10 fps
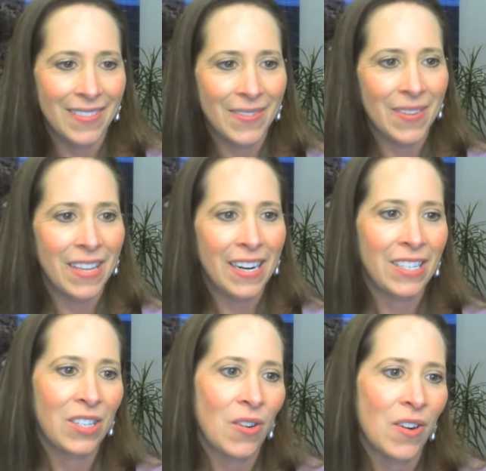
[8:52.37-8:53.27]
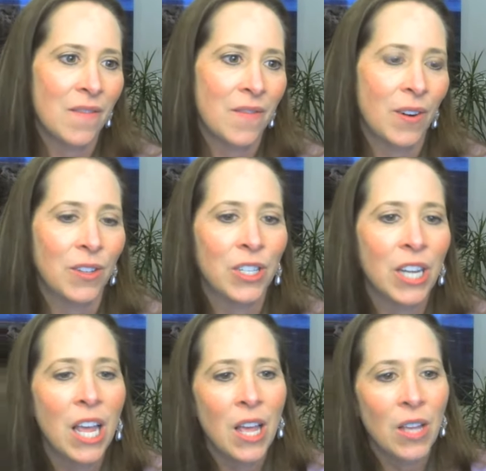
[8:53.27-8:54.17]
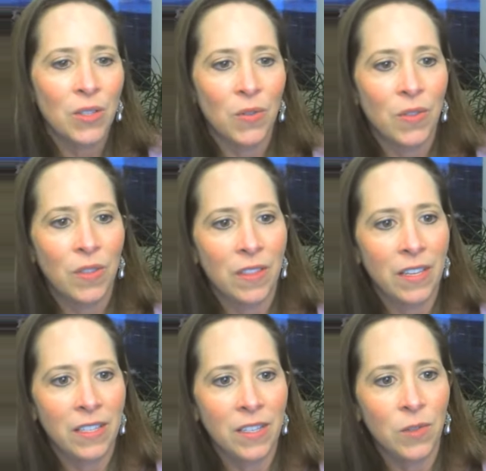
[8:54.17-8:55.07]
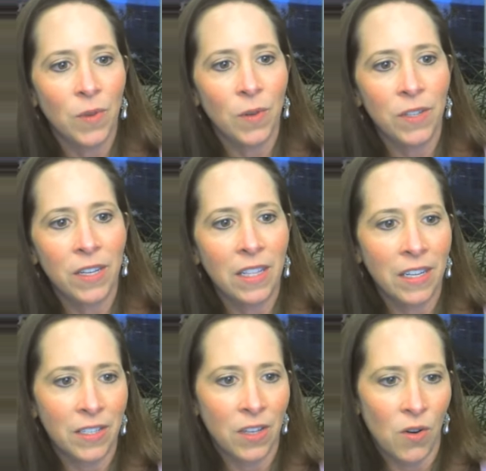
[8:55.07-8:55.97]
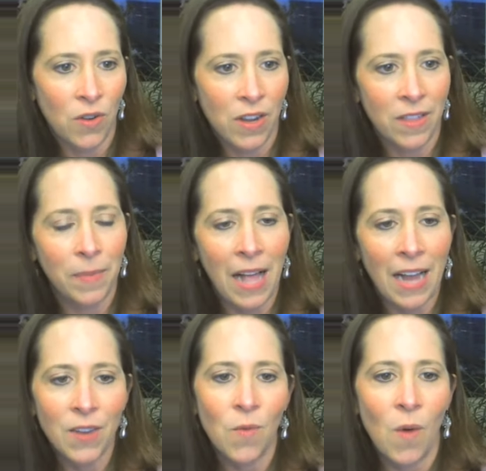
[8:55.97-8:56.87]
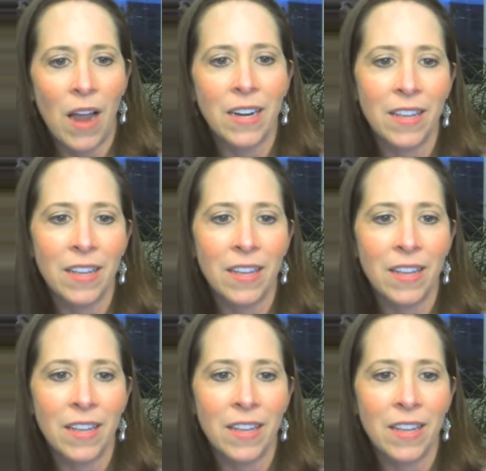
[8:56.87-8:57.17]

the one that I showed at first. So this is rosiglitazone in the black and white.